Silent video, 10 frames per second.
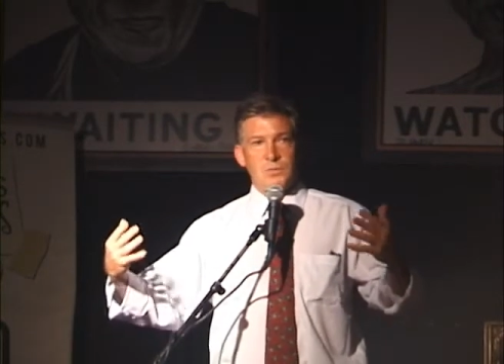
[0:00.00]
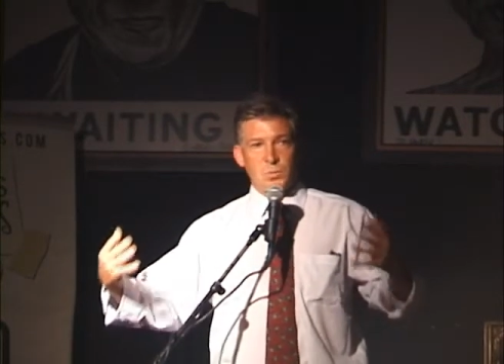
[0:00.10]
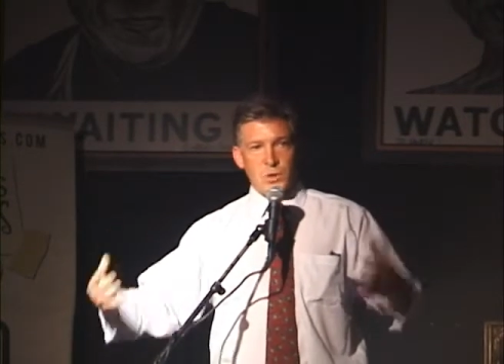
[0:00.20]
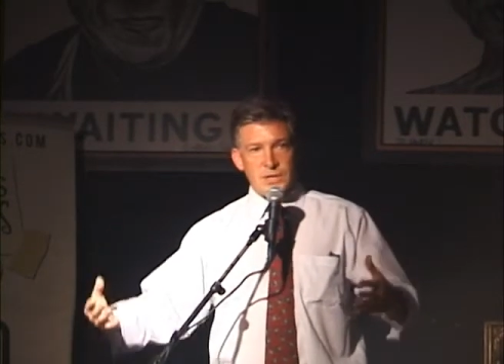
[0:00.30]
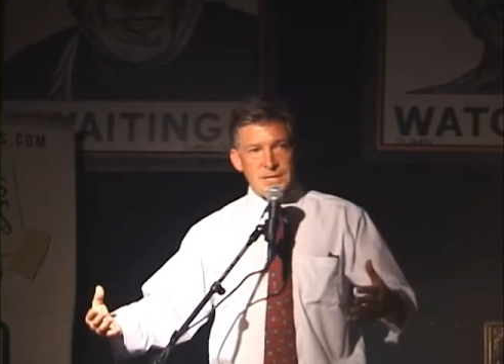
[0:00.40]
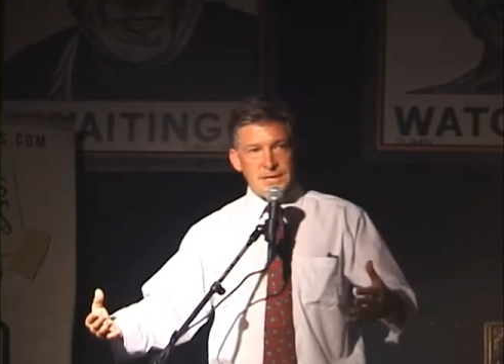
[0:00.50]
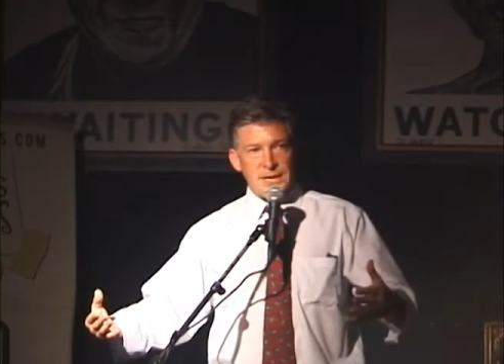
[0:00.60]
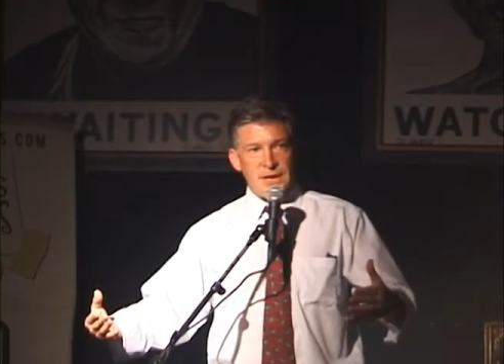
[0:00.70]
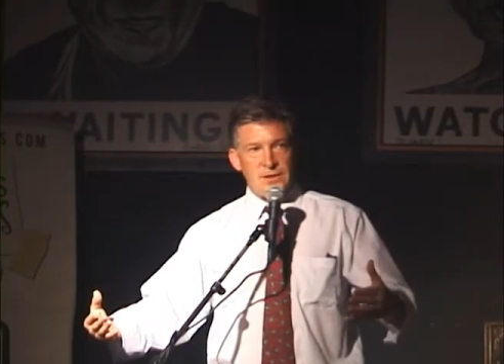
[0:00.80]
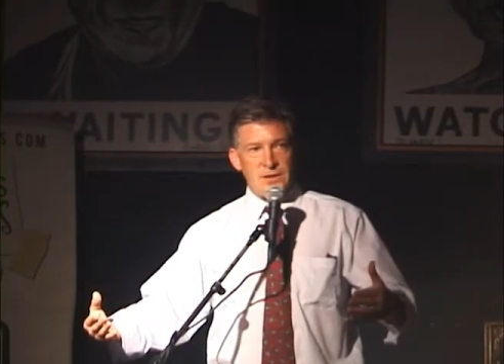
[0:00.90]
work
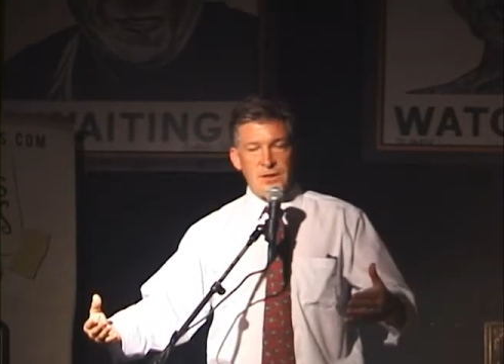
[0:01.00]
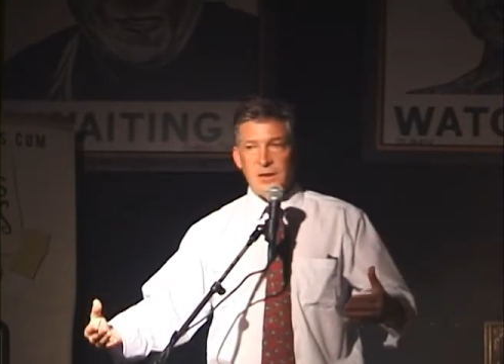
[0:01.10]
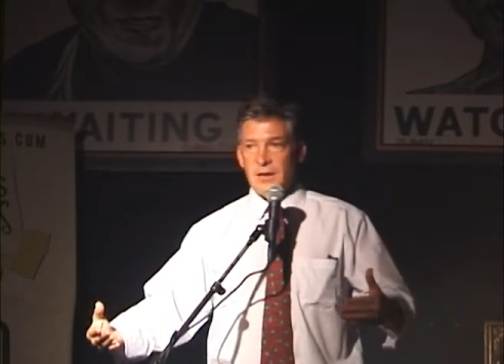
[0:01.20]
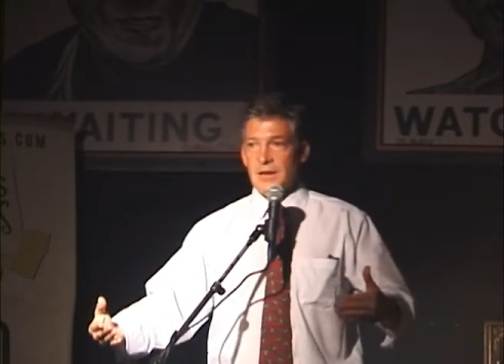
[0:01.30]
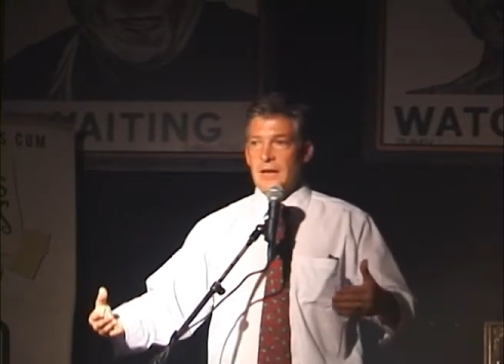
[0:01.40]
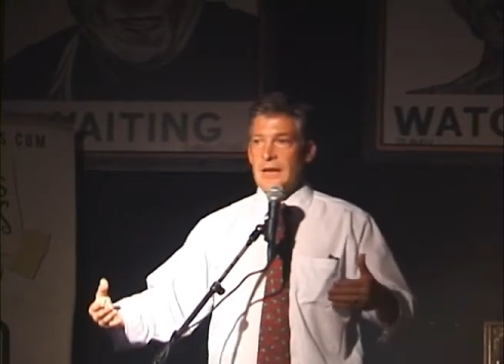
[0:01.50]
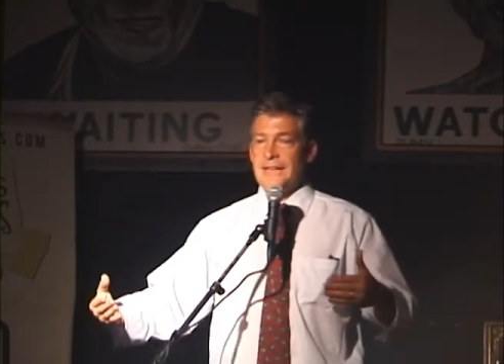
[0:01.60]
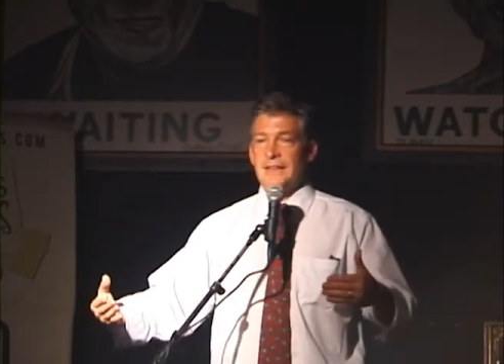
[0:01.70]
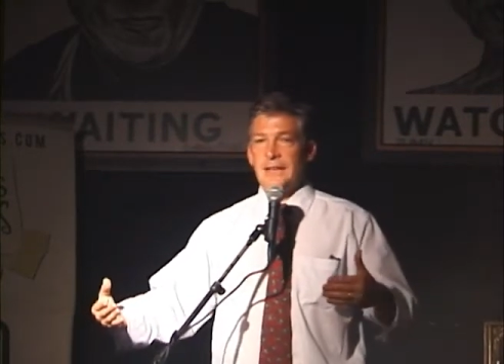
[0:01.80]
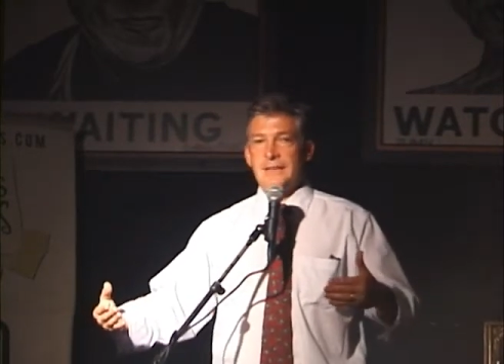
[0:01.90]
together,
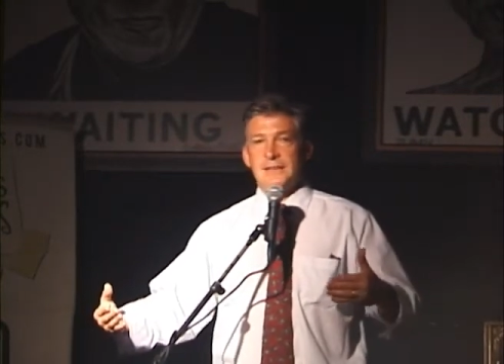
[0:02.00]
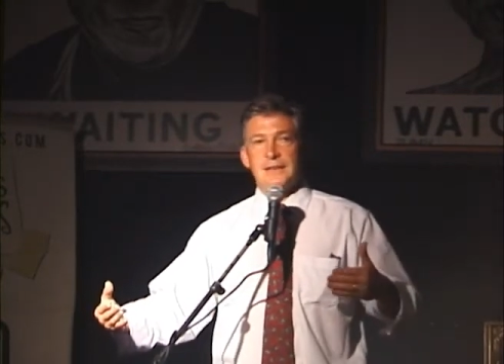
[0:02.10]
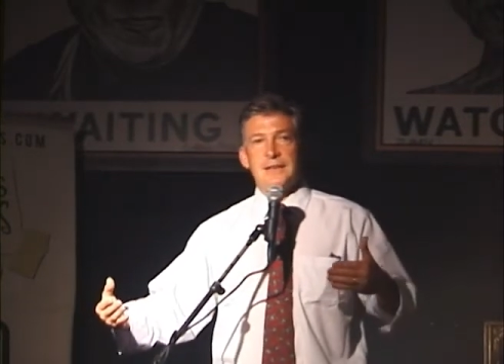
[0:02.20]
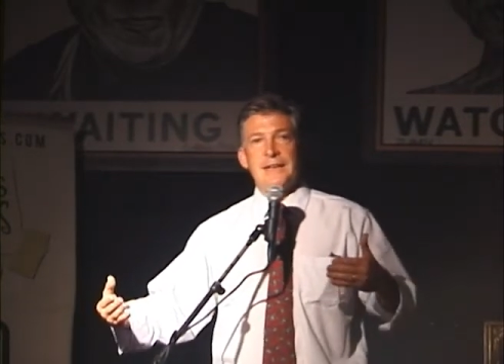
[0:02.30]
and that,